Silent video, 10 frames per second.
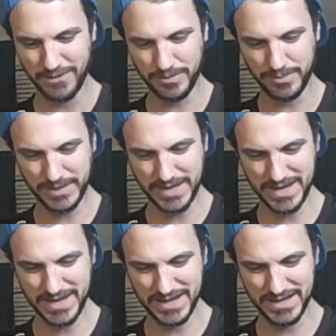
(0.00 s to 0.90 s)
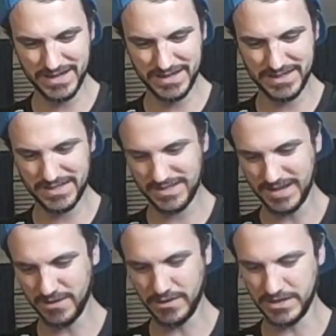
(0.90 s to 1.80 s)
Replace.
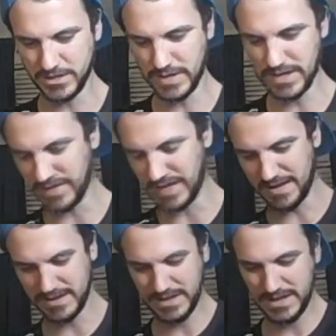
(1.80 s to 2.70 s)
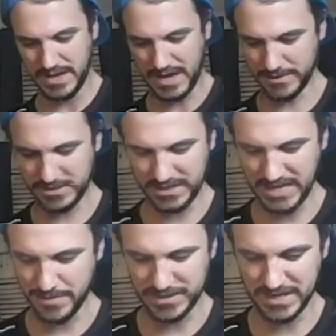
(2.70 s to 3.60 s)
Yeah, I don't need to do any of that. I'm just going to
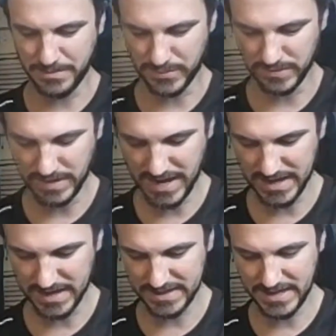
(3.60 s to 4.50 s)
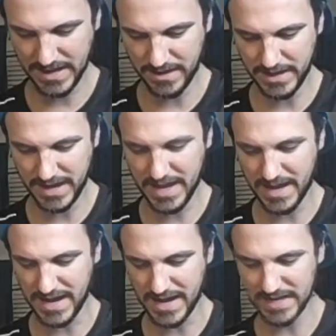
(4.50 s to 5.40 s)
keep it simple and tell the
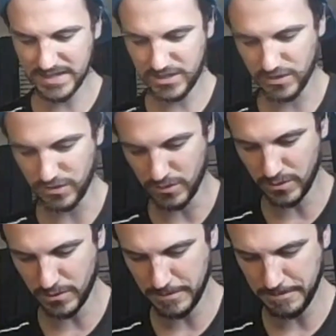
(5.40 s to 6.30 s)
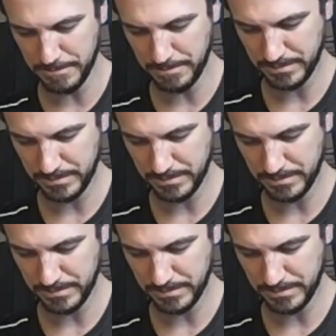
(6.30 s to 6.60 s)
AI to